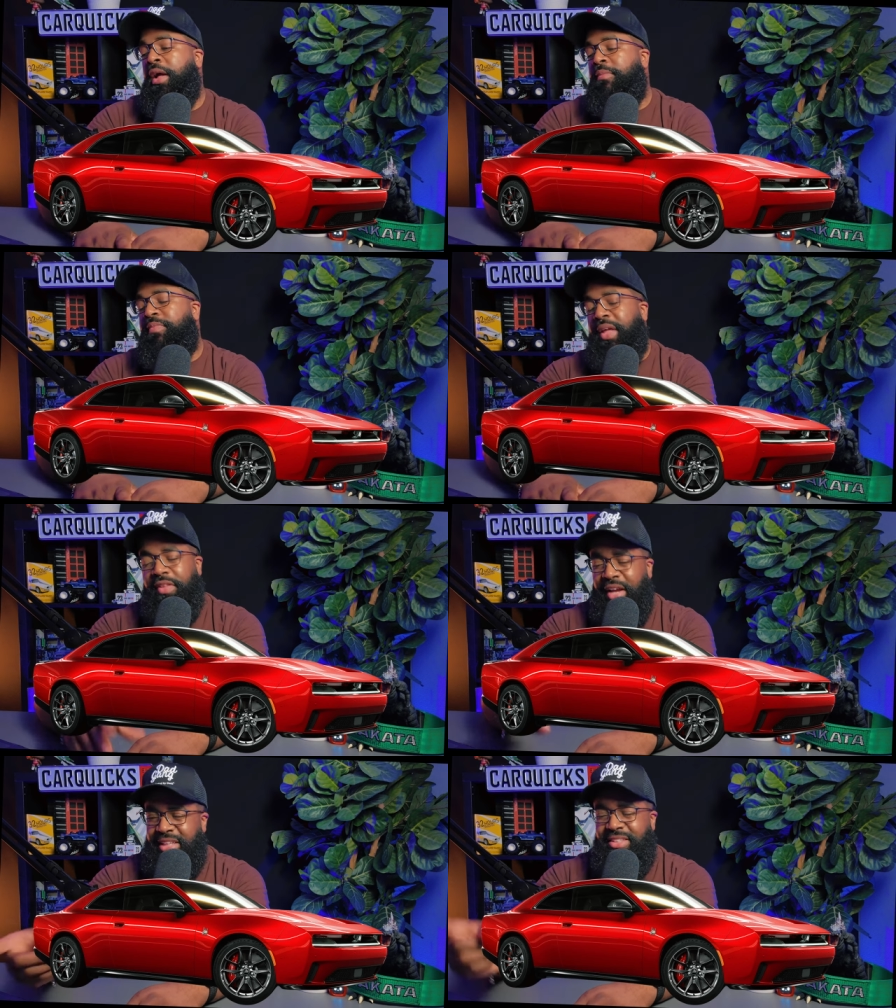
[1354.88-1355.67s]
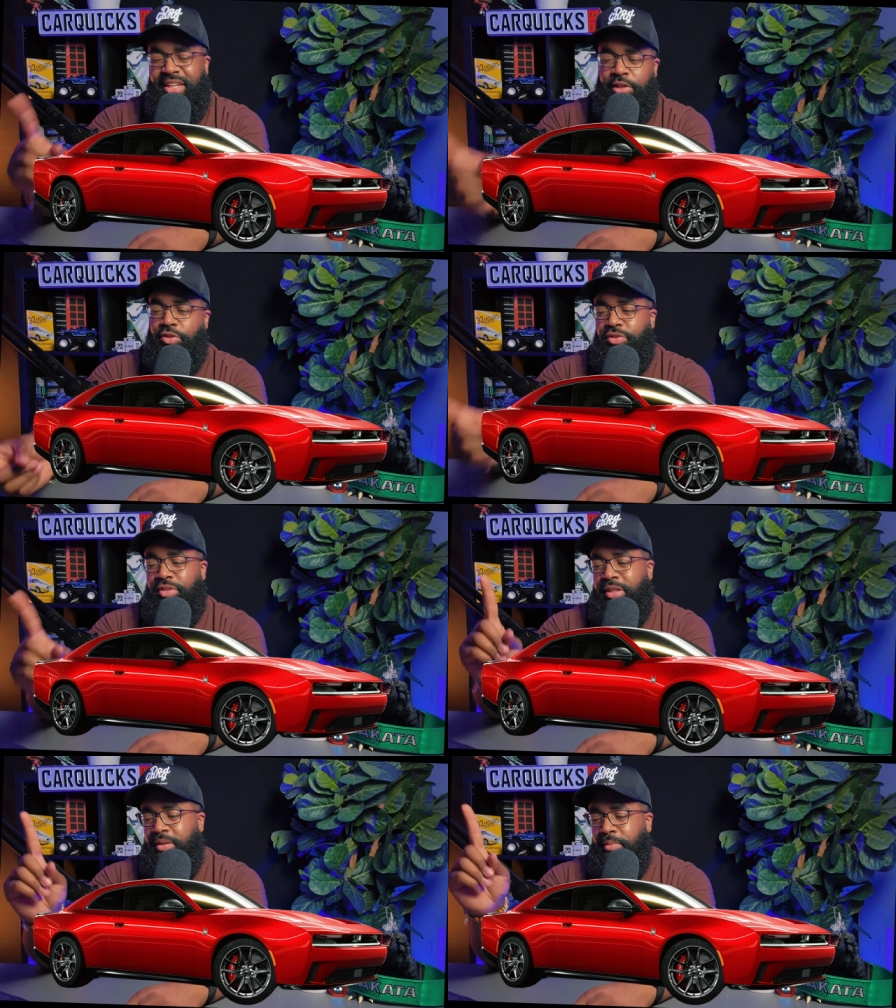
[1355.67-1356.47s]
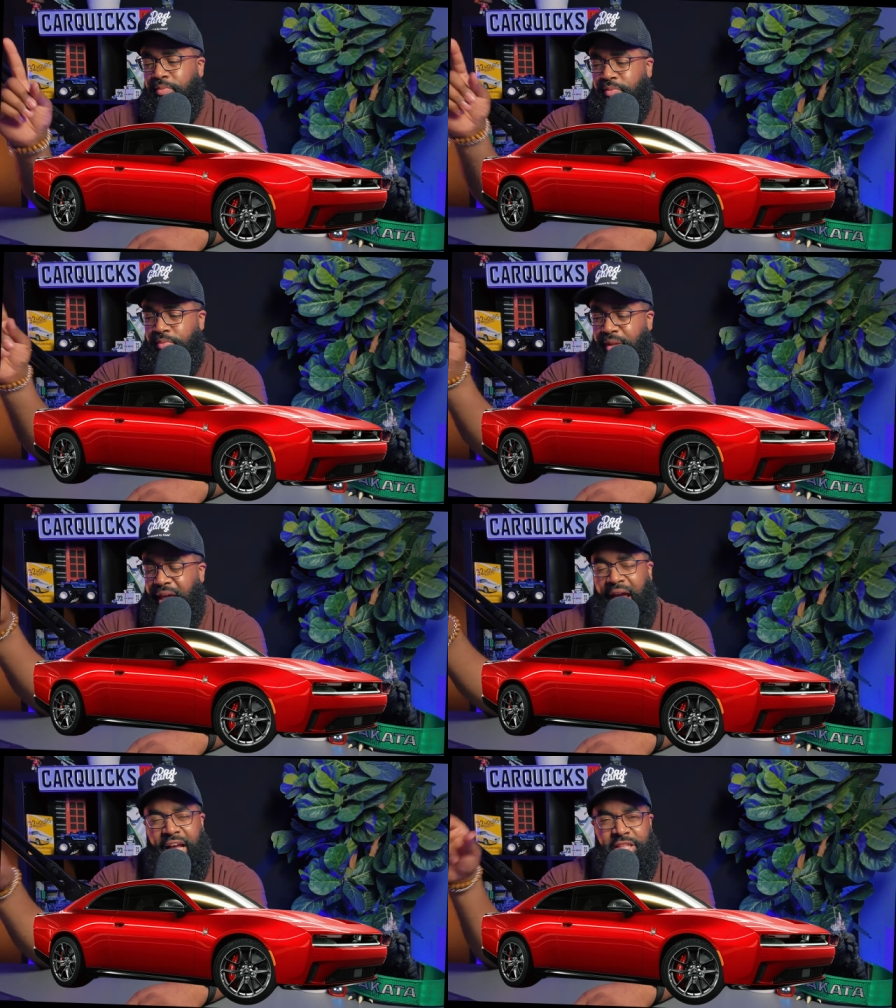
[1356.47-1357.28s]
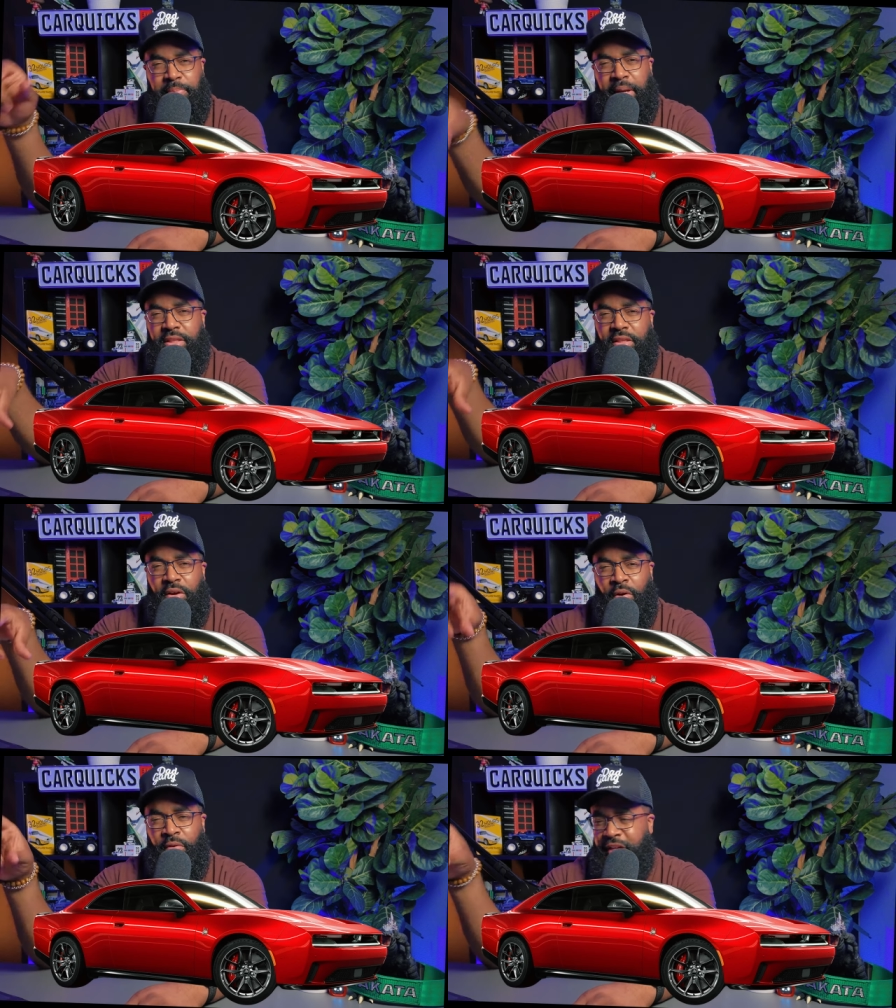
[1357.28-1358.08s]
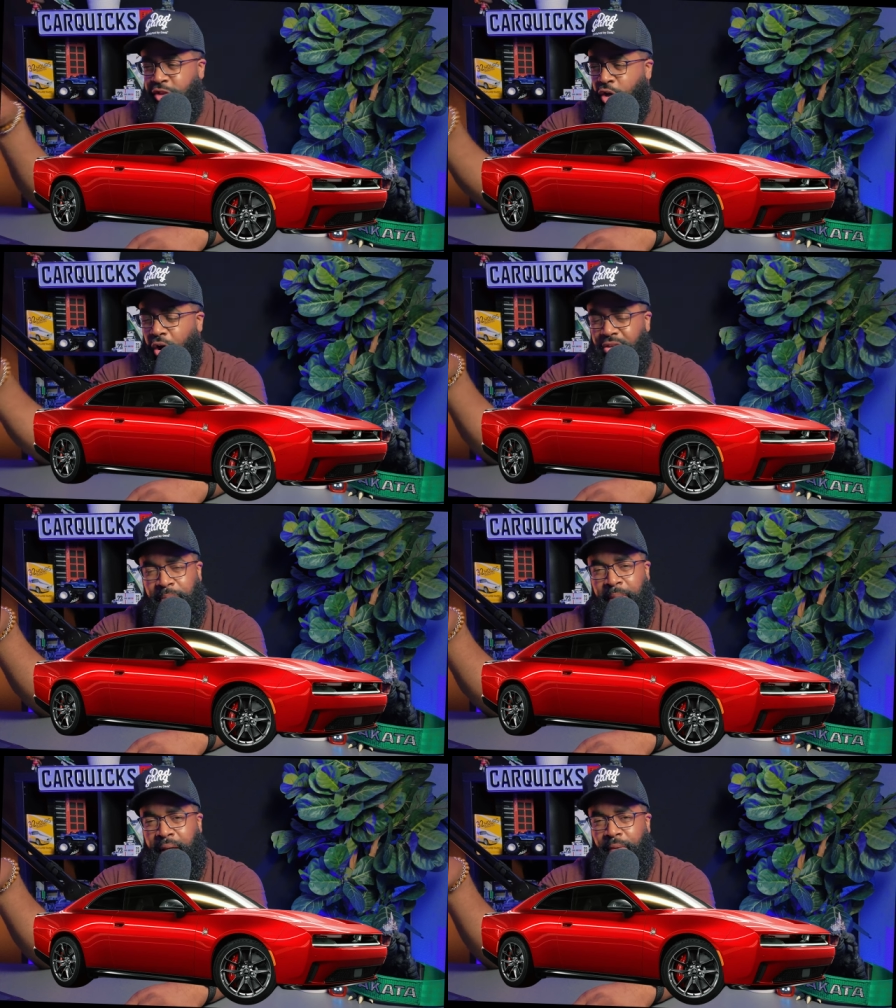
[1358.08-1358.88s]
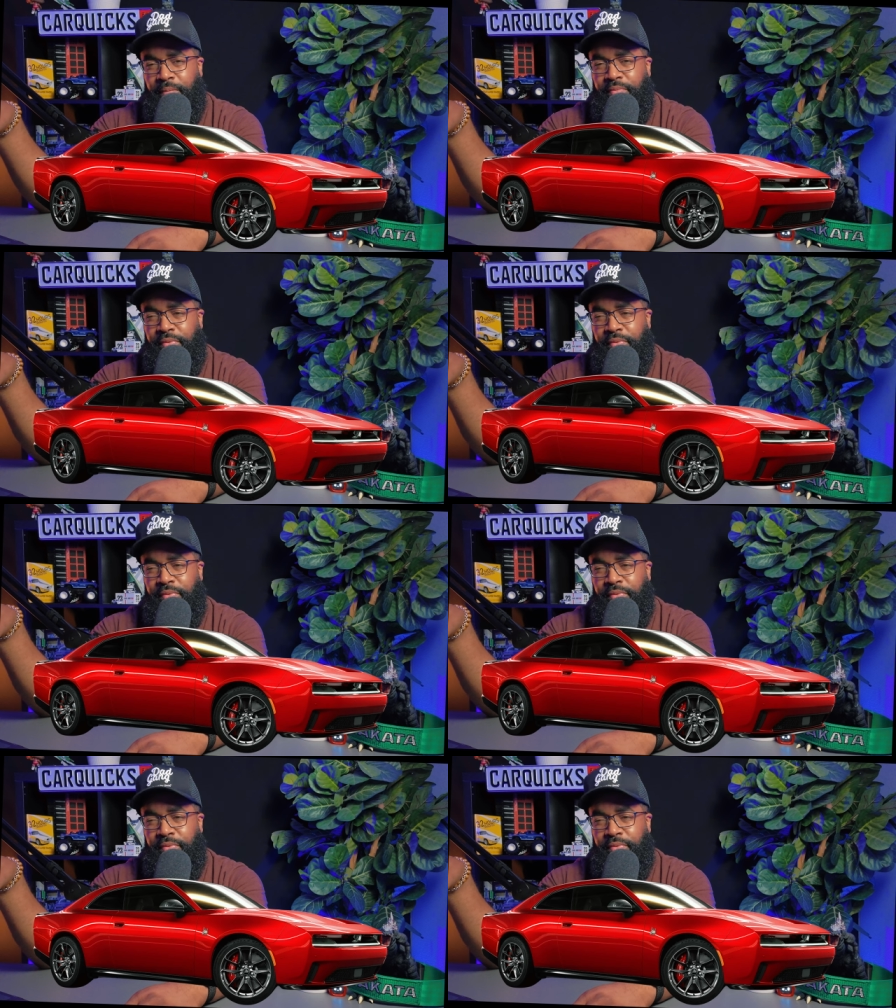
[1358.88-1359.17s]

Now, there is an interesting aspect or they talked about,